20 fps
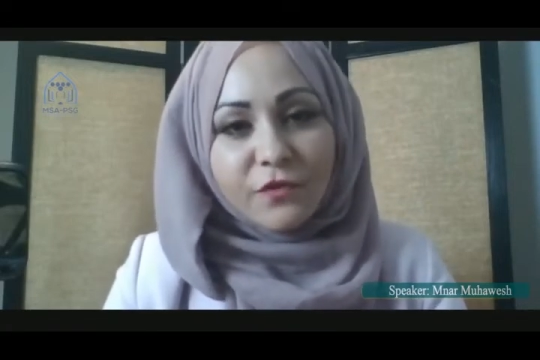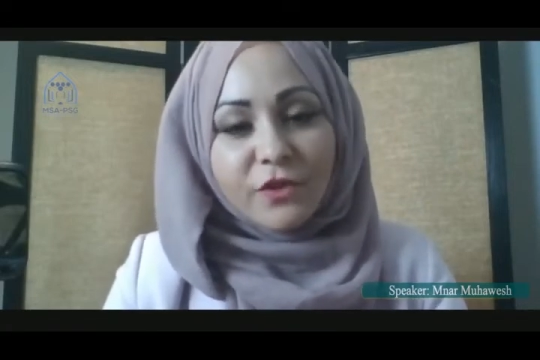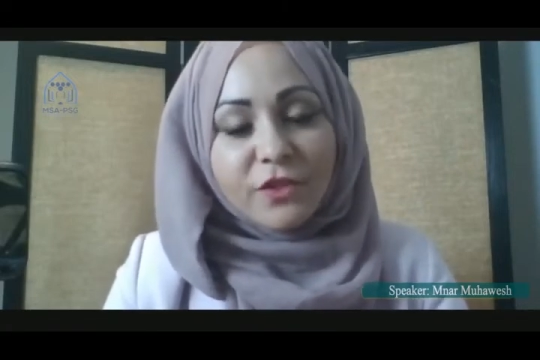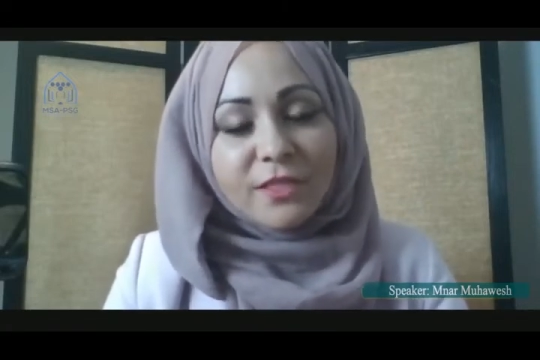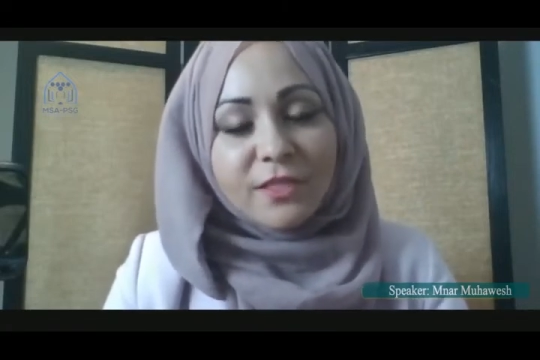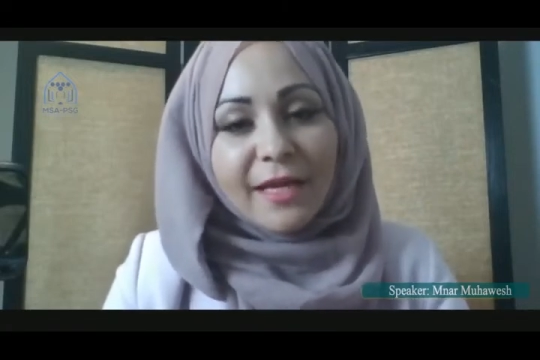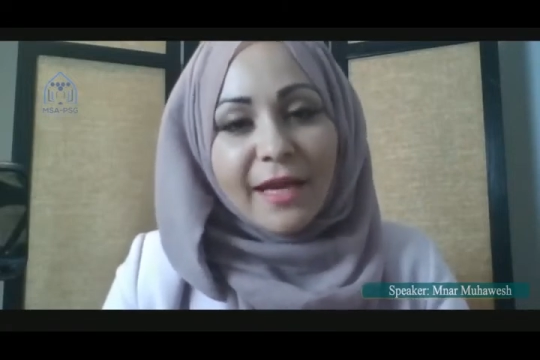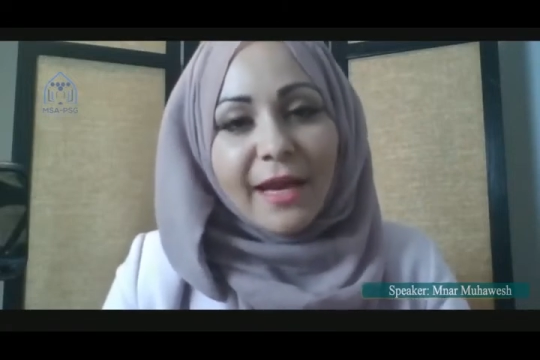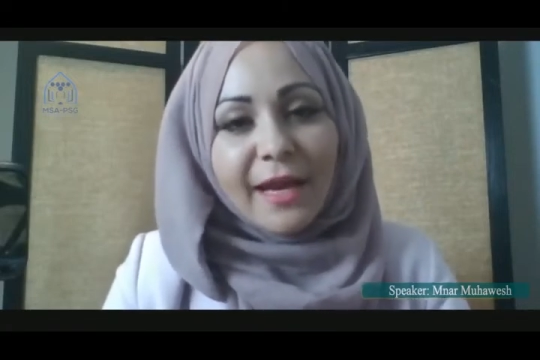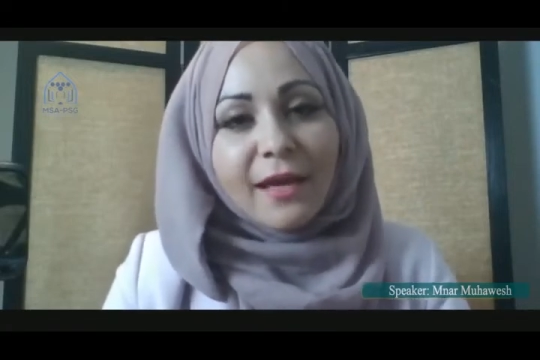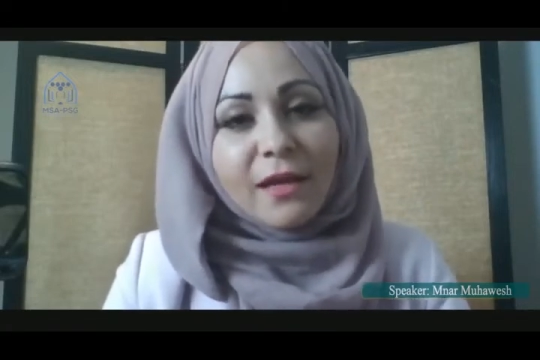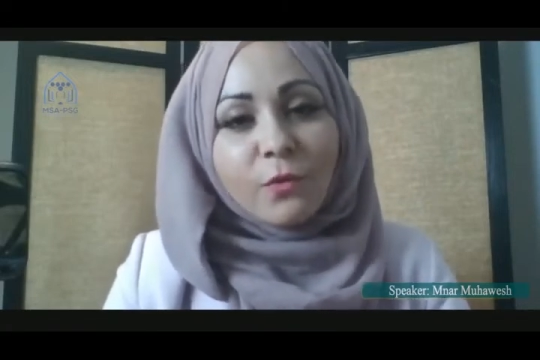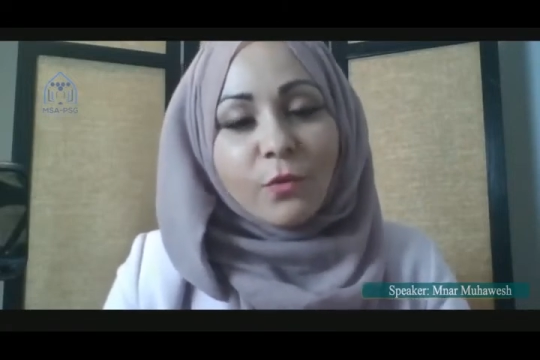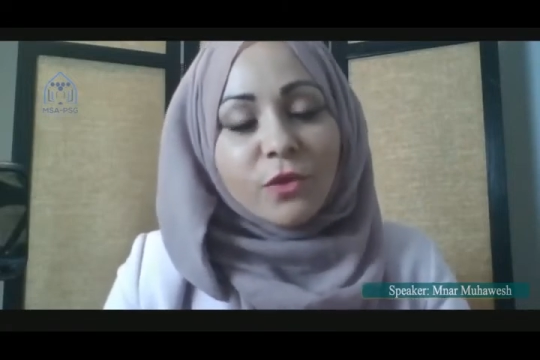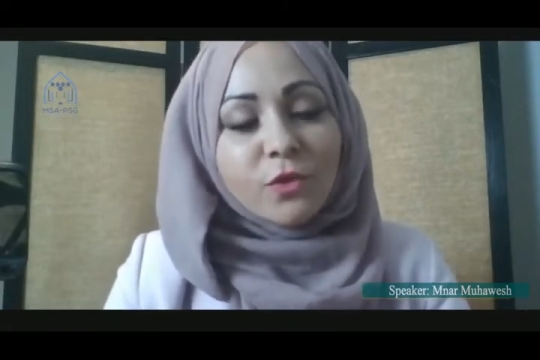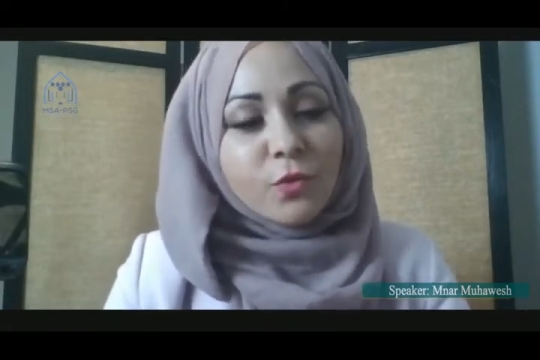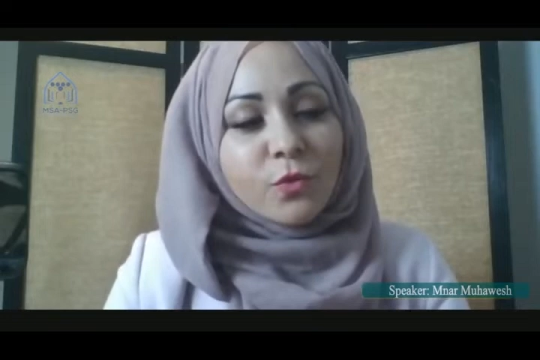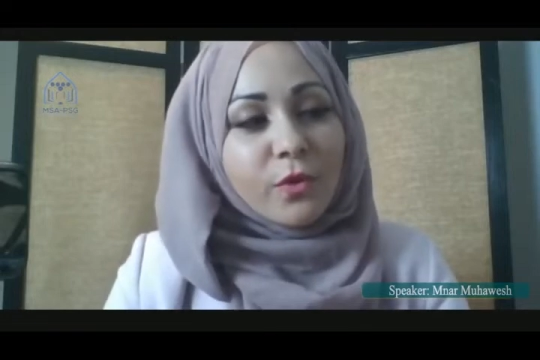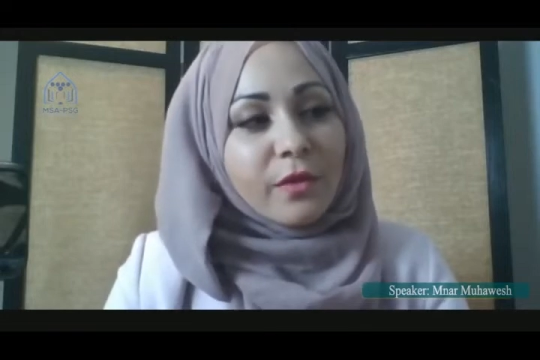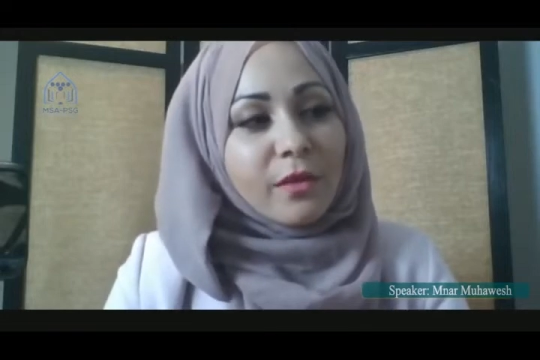firsthand,
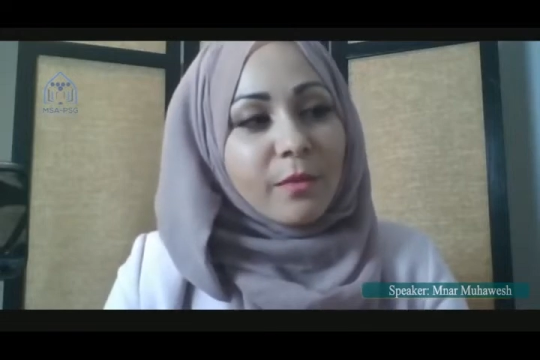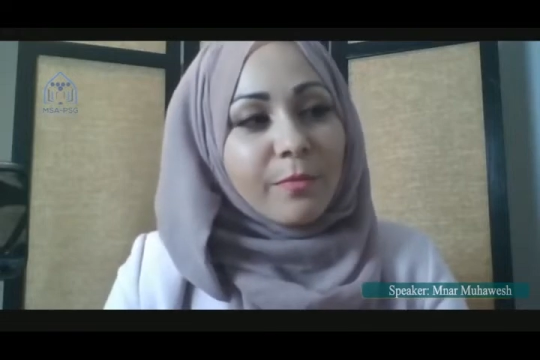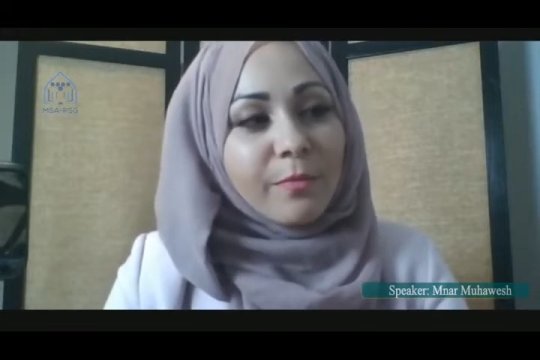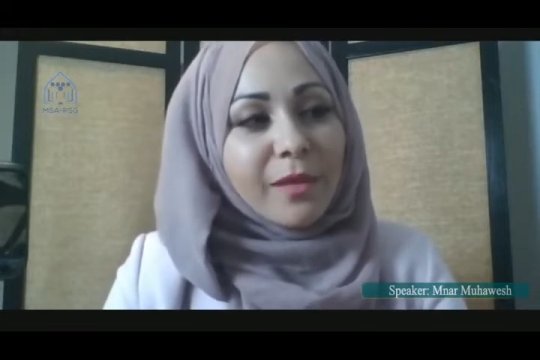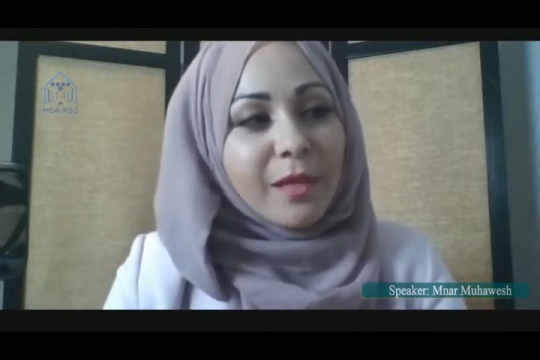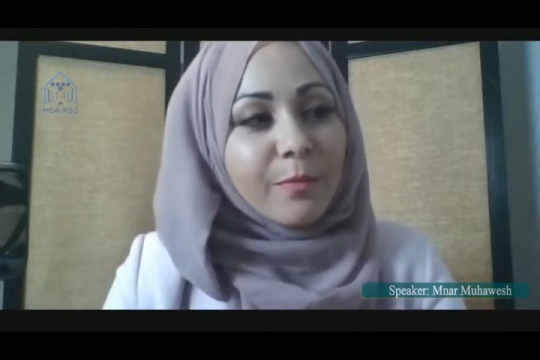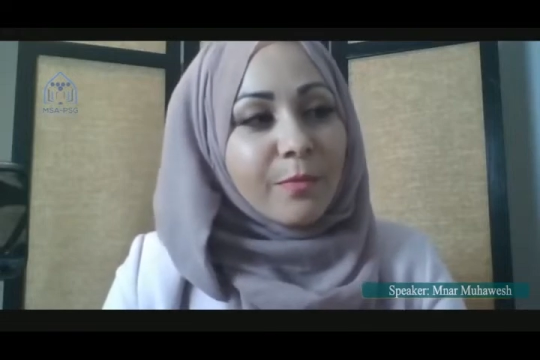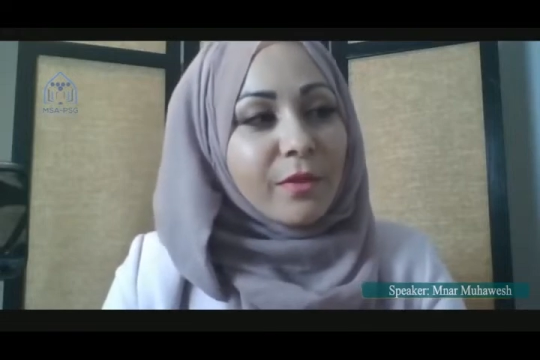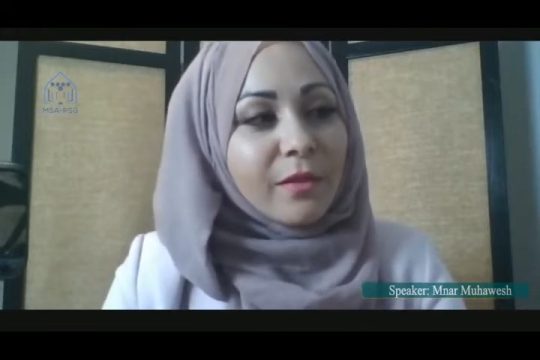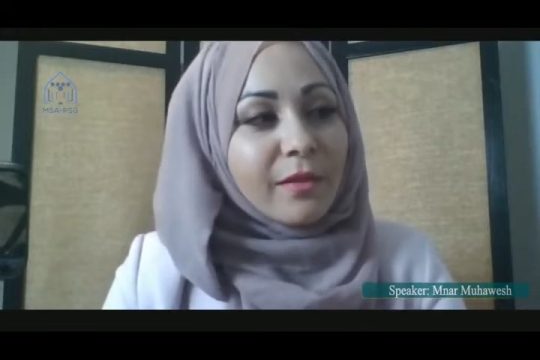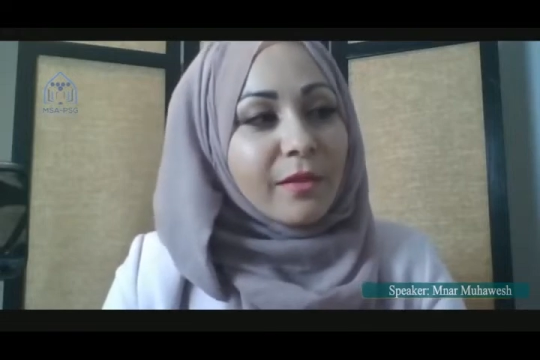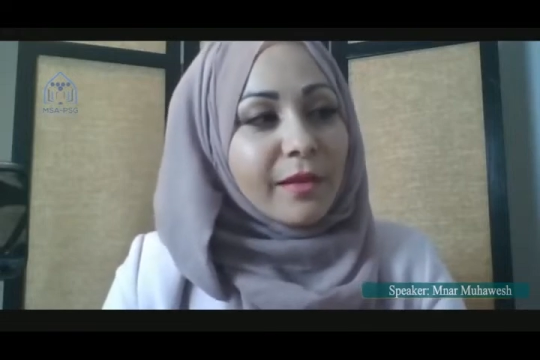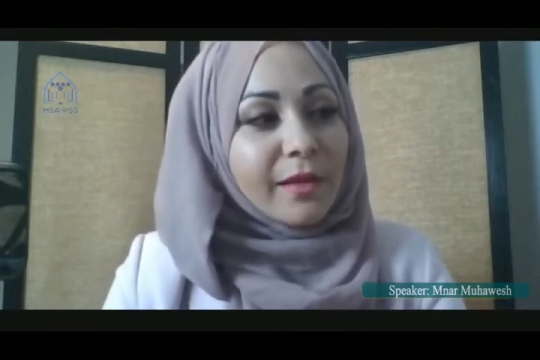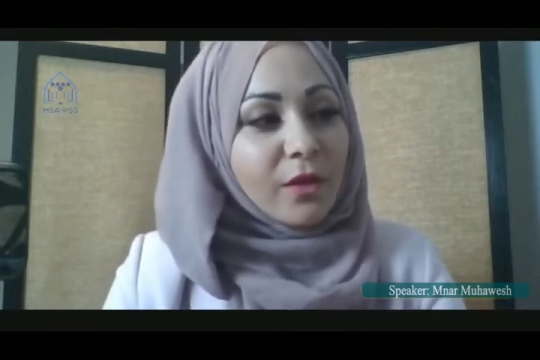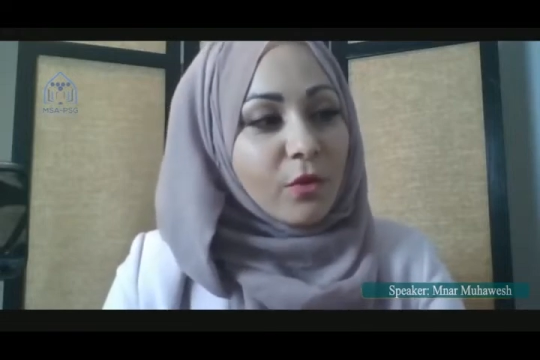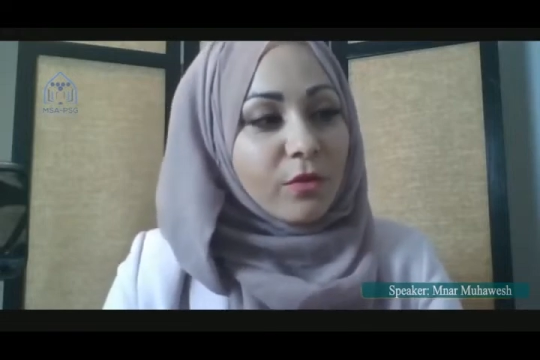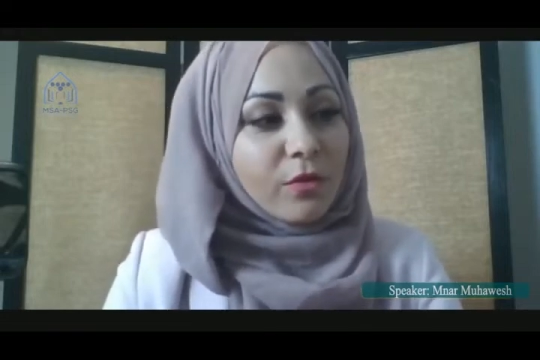which were the people that,